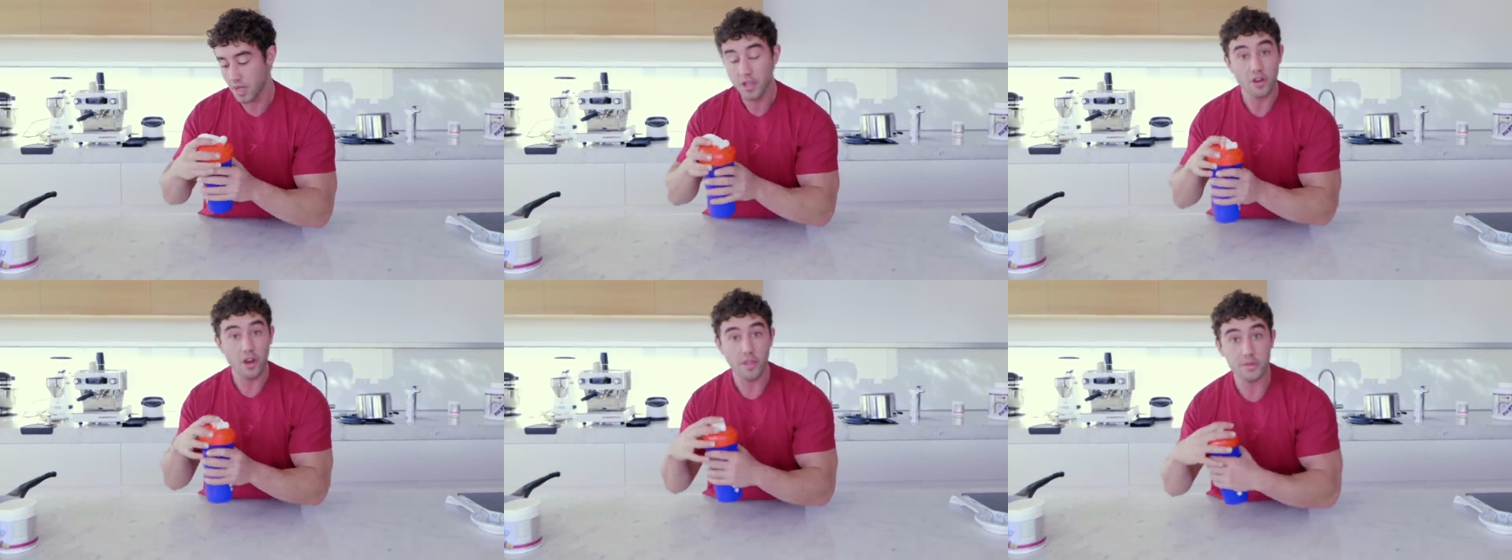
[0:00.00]

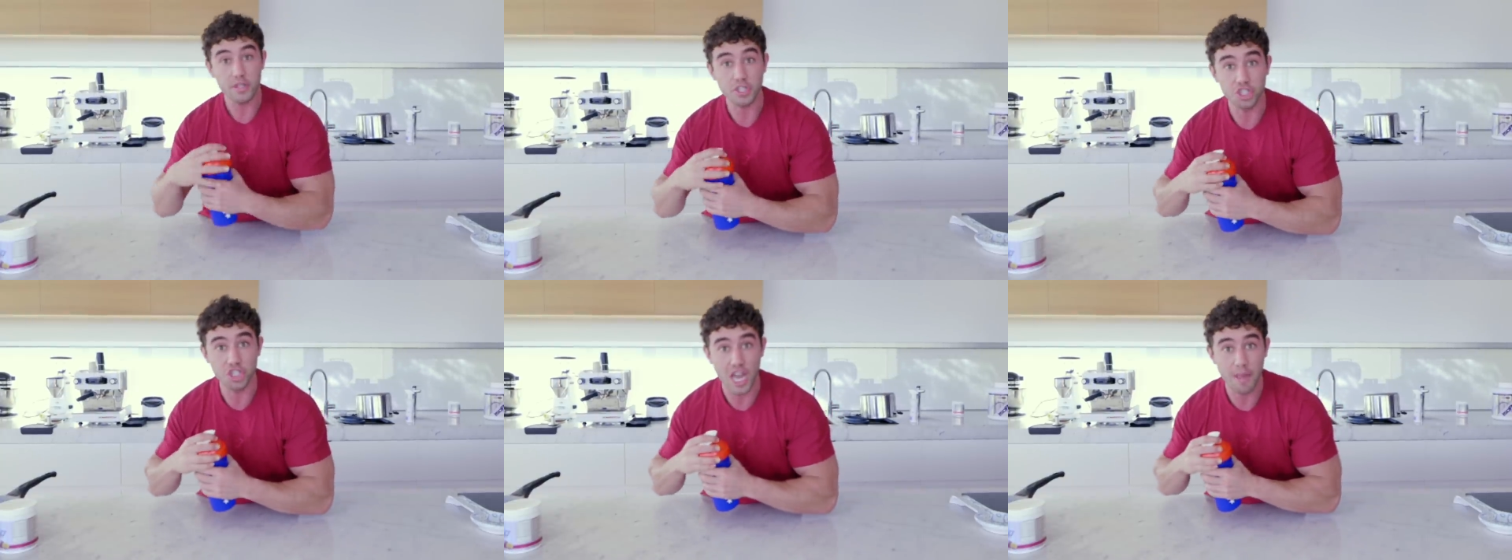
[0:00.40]
You know, there was a
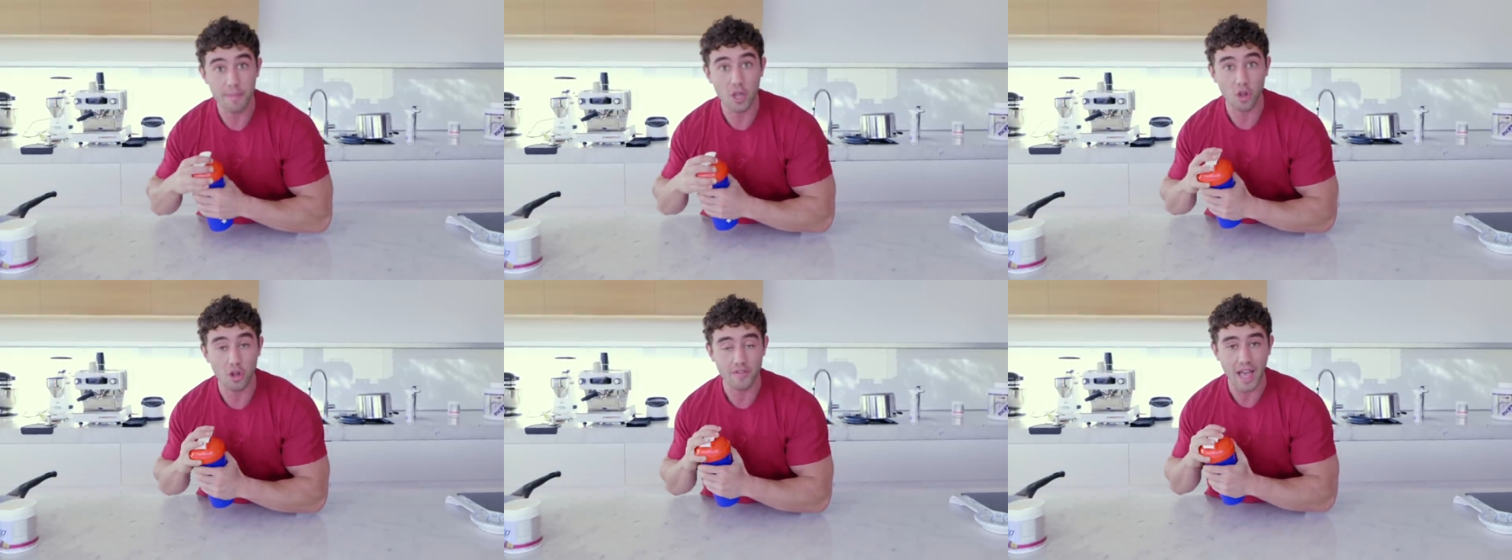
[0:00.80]
Jamie
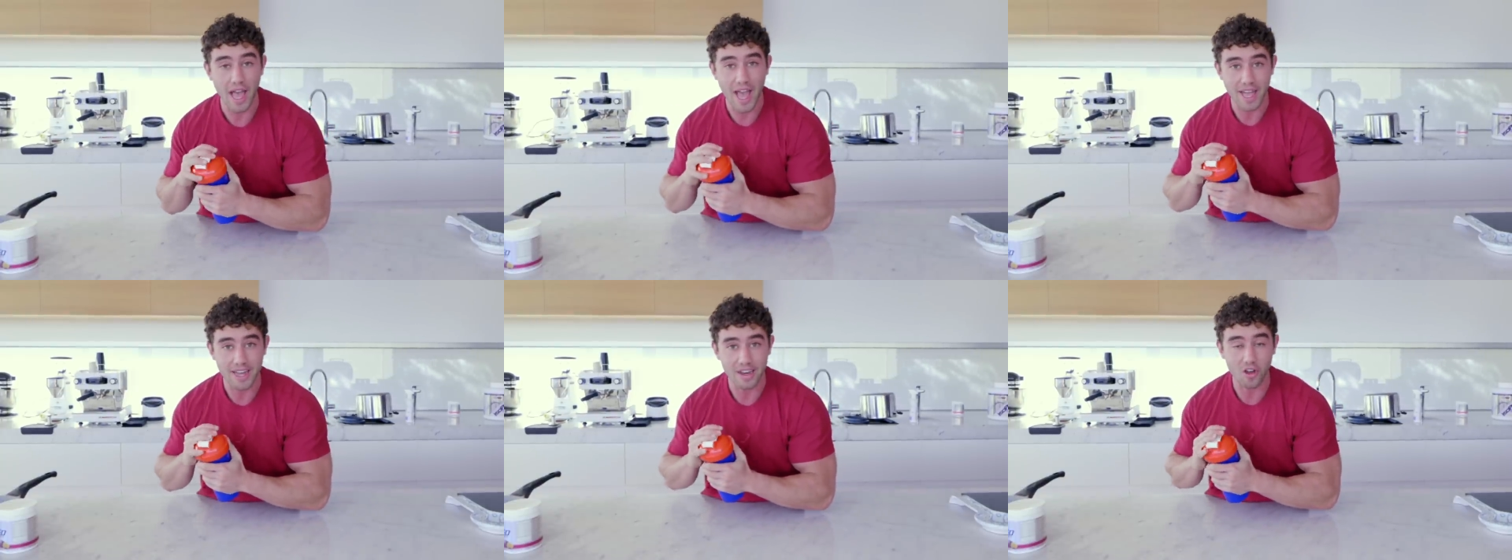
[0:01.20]
Oliver
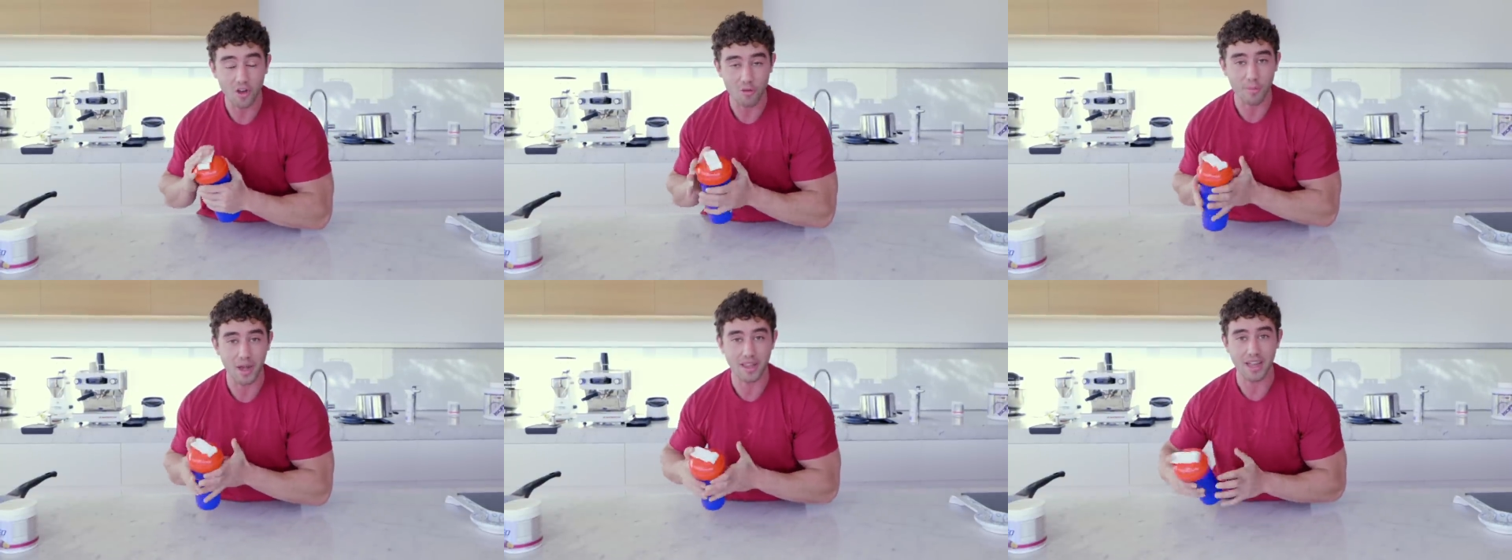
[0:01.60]
ad
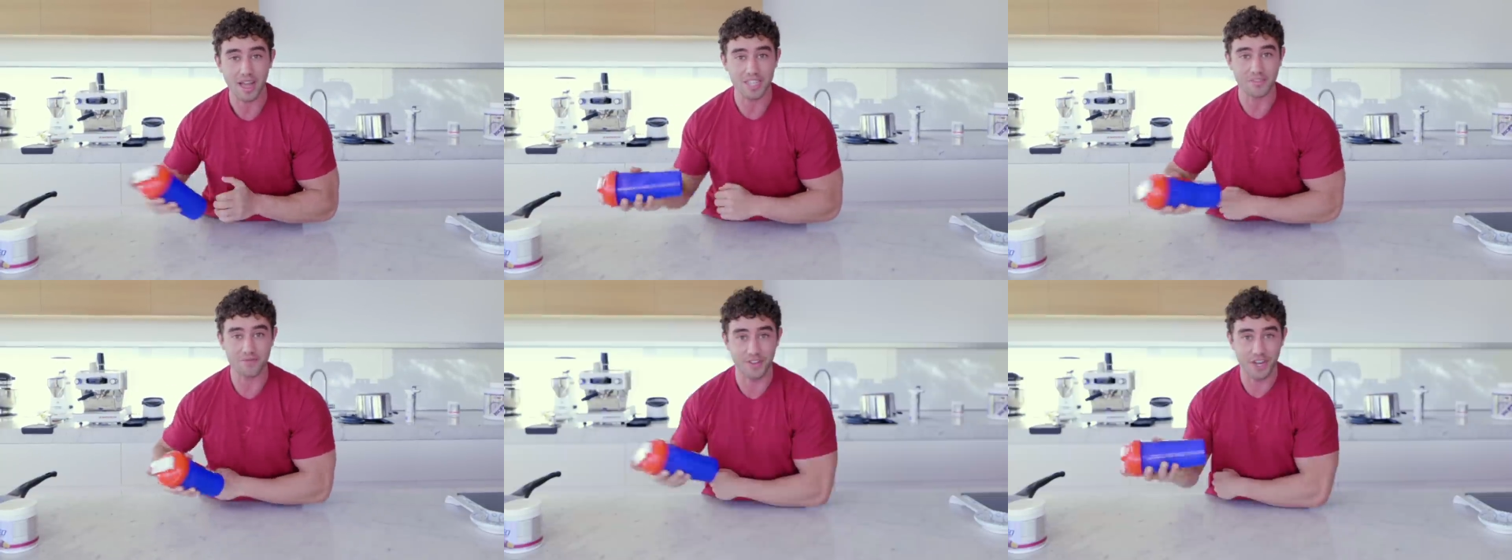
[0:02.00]
on my
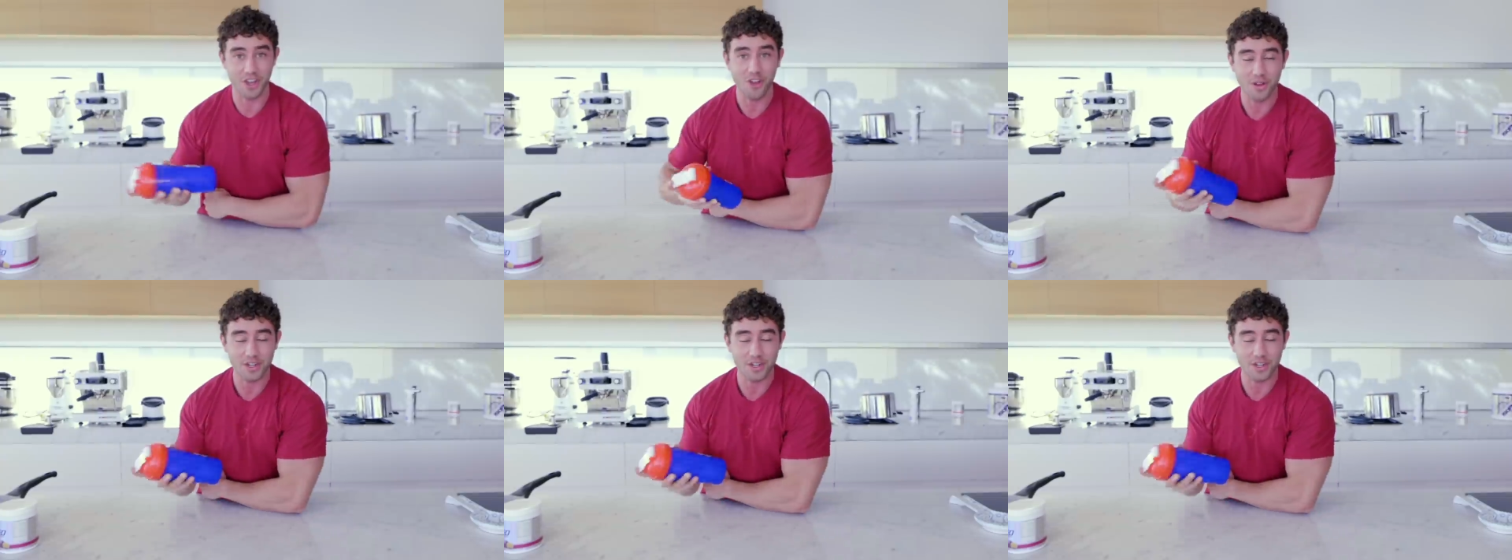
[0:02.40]
last video.